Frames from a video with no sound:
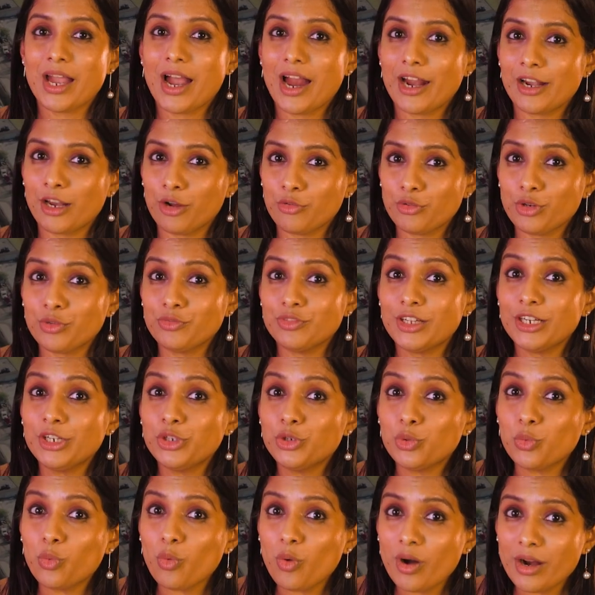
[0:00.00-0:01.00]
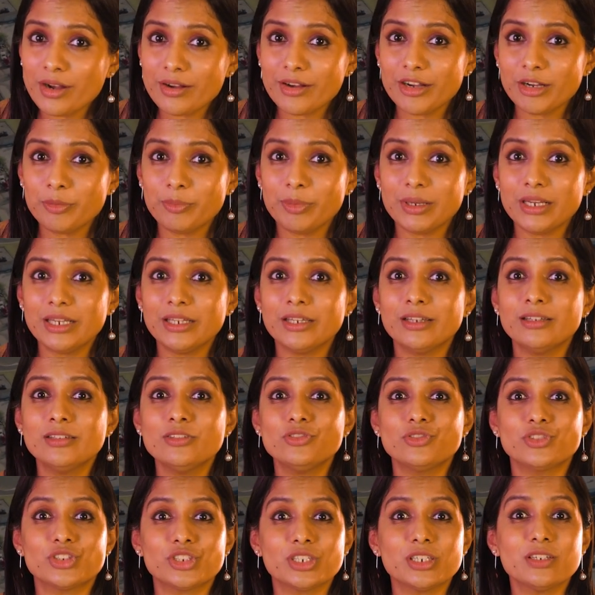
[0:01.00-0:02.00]
And out of that, $200
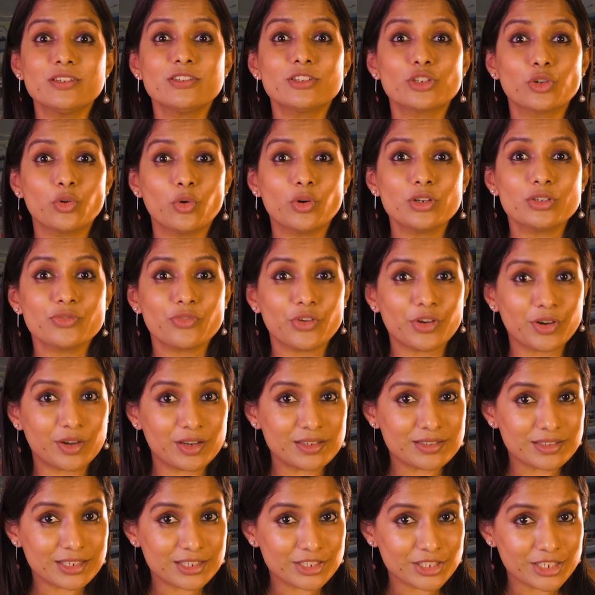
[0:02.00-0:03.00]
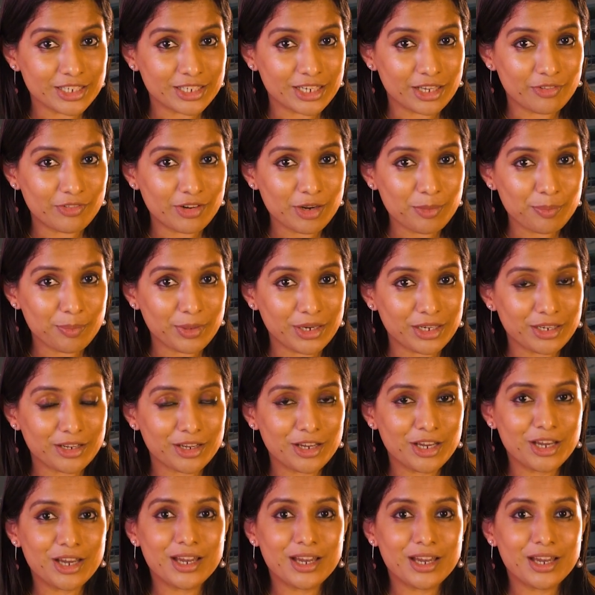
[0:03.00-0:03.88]
billion just goes for research and development.